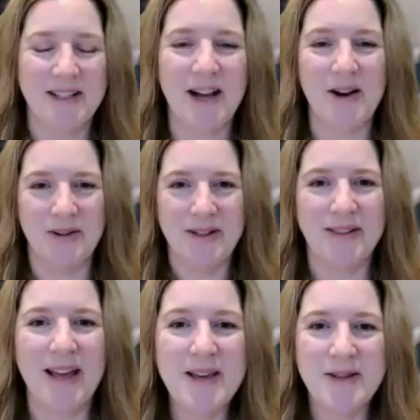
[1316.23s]
So
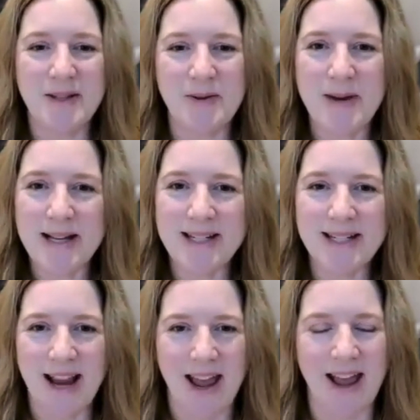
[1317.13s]
thank you so
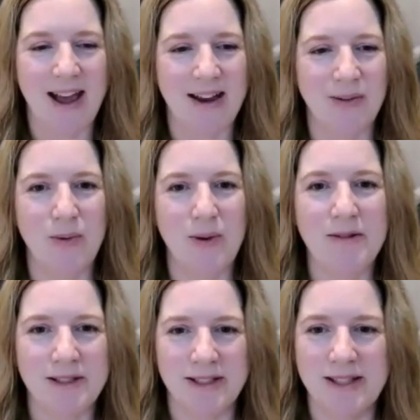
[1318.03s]
much, and we
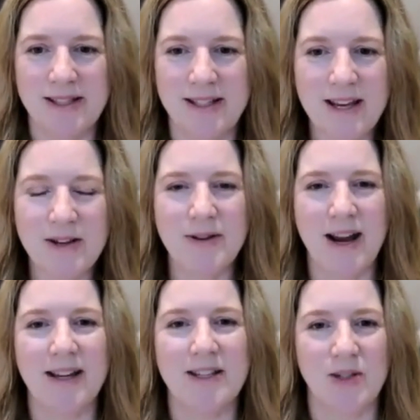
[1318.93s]
will see you
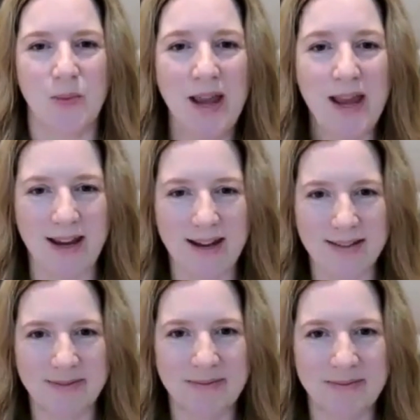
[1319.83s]
next week.